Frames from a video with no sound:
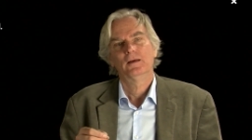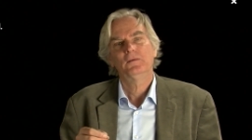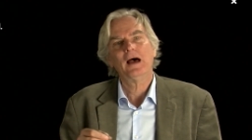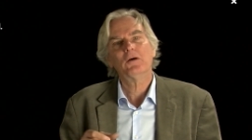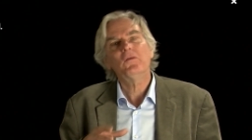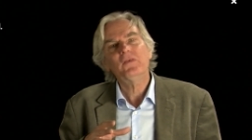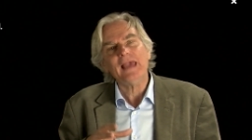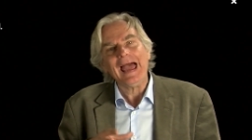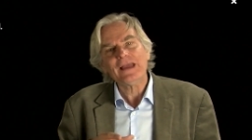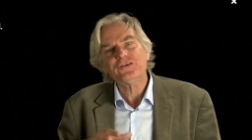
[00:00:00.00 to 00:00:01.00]
Now,
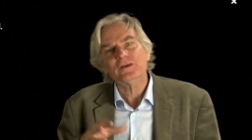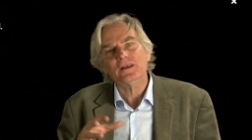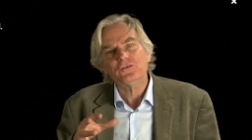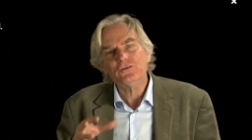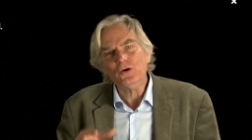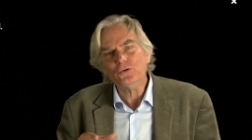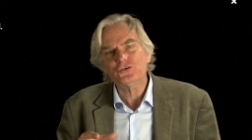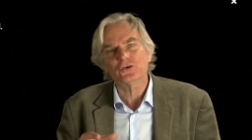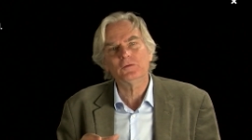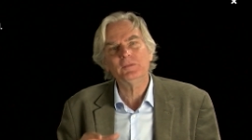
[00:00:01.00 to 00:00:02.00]
the action is
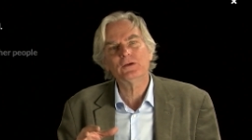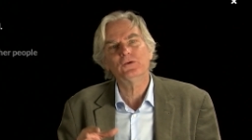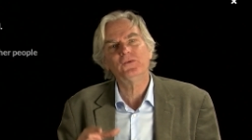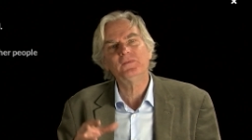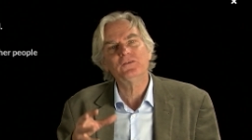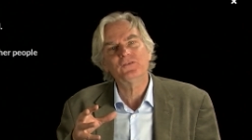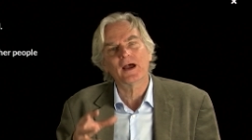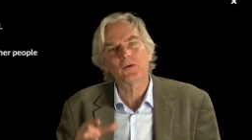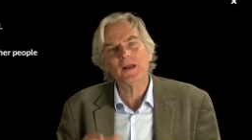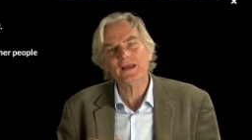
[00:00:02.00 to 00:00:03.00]
social because it is
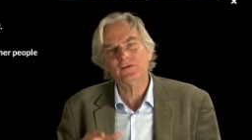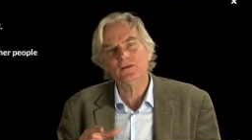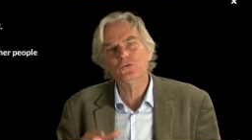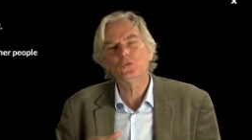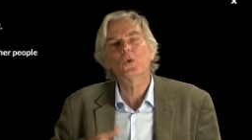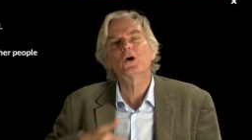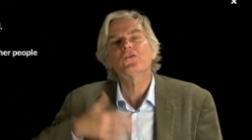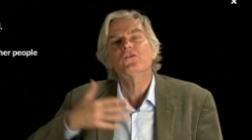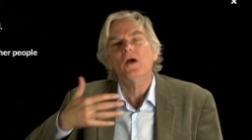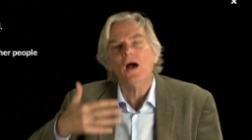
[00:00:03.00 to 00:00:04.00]
directed
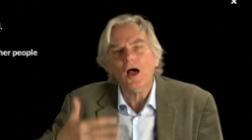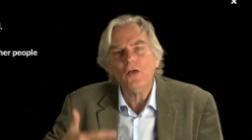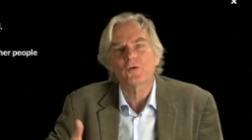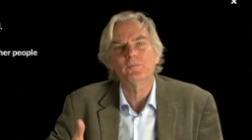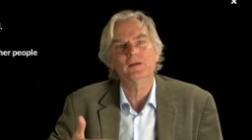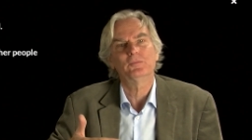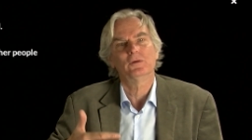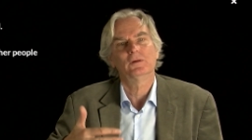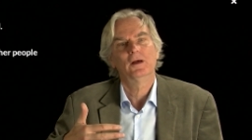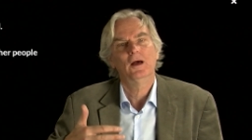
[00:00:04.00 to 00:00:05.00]
towards other
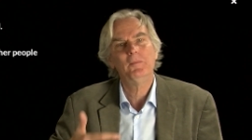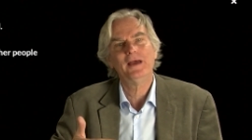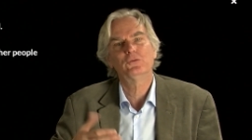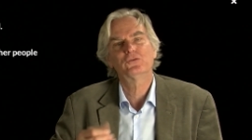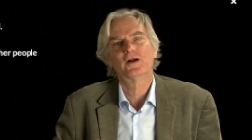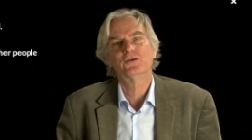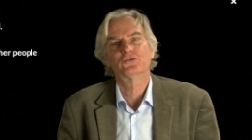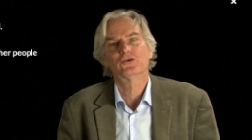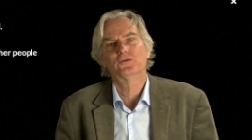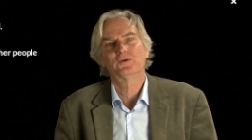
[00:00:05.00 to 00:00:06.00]
people. A man who tries
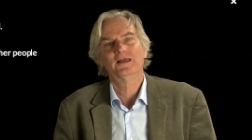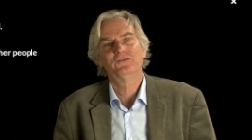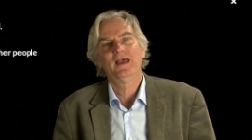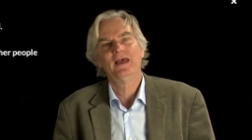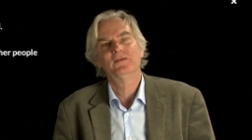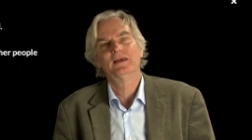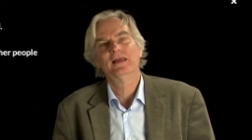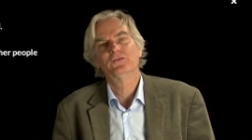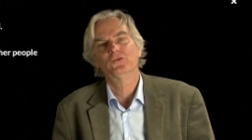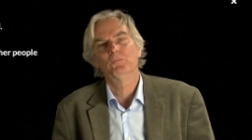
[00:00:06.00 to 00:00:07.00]
to cover his head
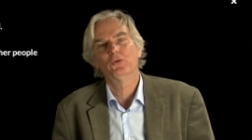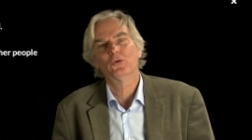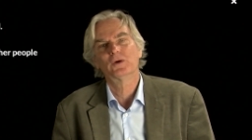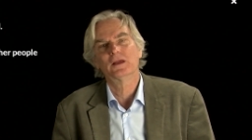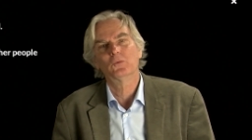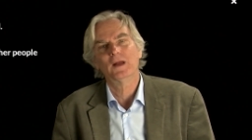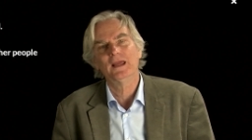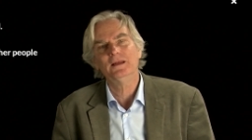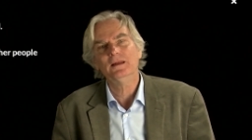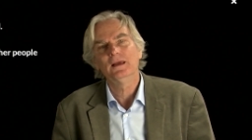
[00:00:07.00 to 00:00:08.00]
against the pouring
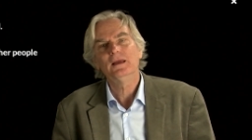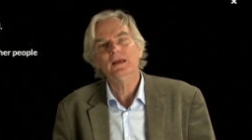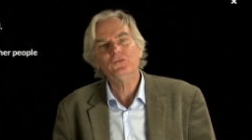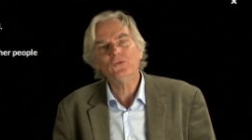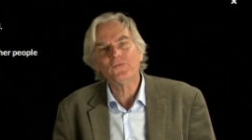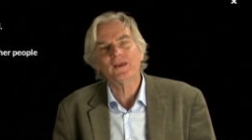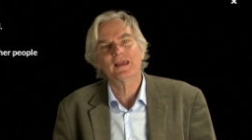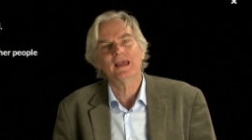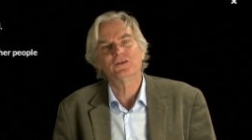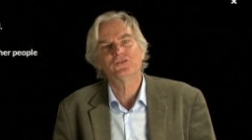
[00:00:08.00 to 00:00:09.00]
rain is not
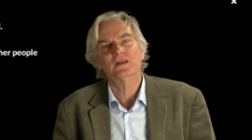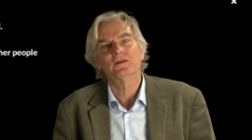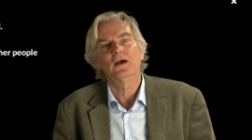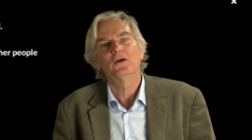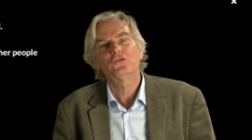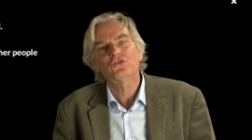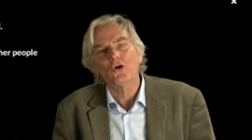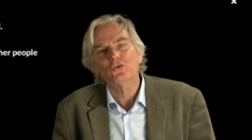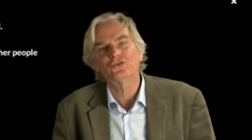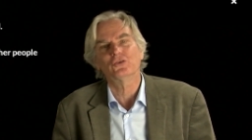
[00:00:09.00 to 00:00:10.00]
engaged in
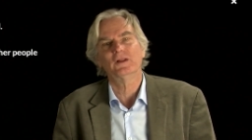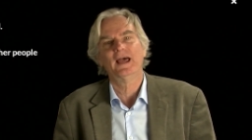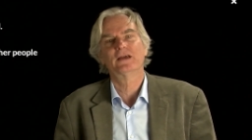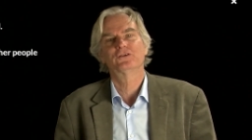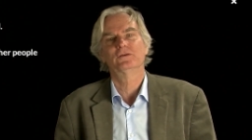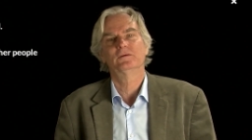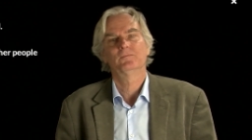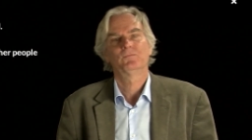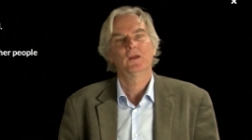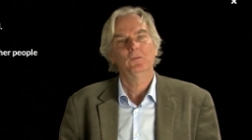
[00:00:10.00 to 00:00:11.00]
social action.
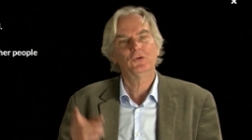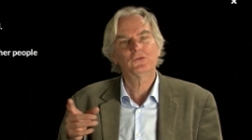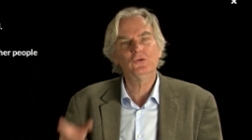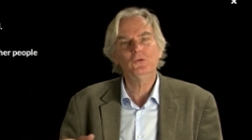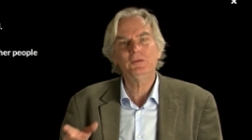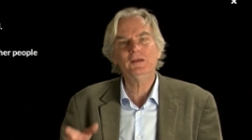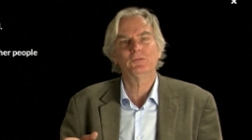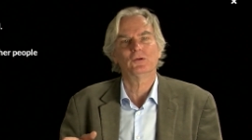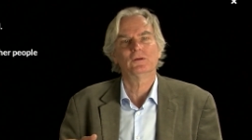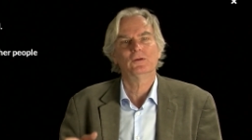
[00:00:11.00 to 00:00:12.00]
But two
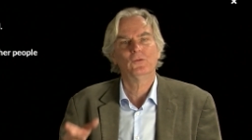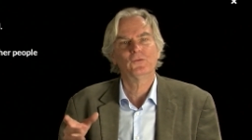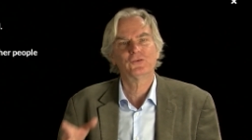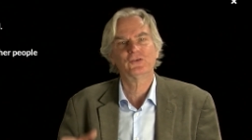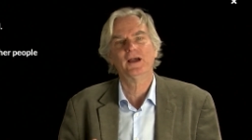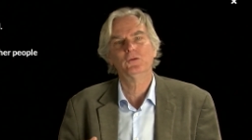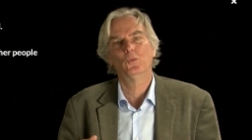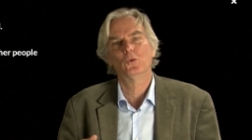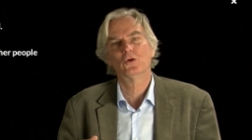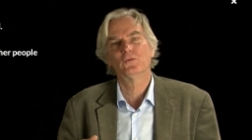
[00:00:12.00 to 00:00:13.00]
people on the
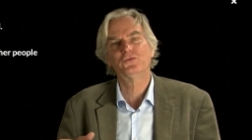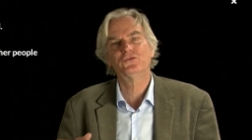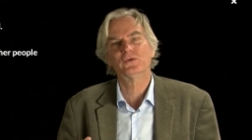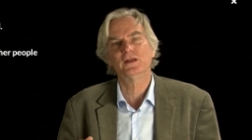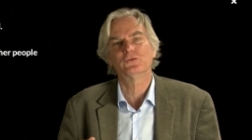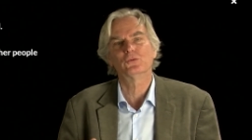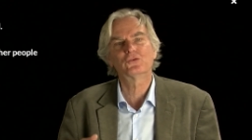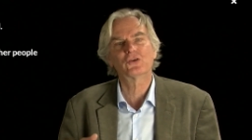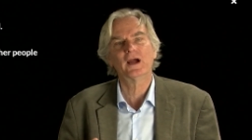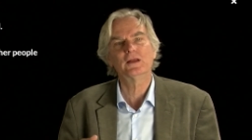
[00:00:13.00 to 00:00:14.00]
sidewalk of a street who
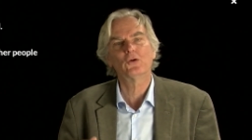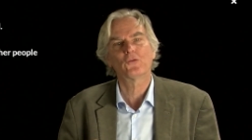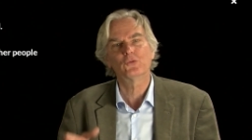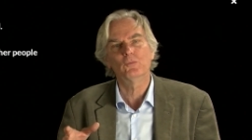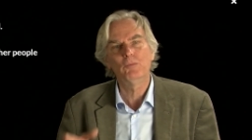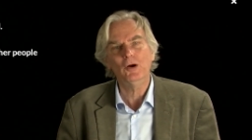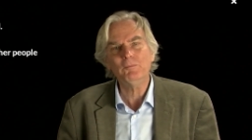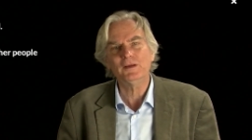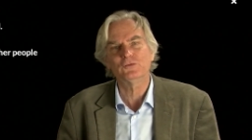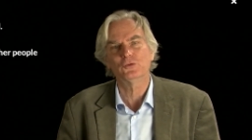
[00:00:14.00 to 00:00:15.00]
try not to
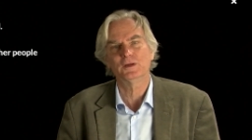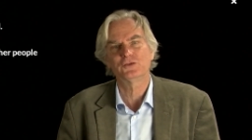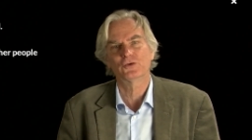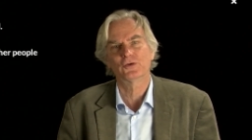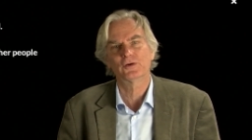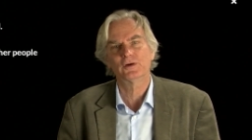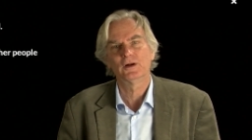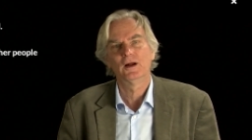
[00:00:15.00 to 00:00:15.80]
bump into each other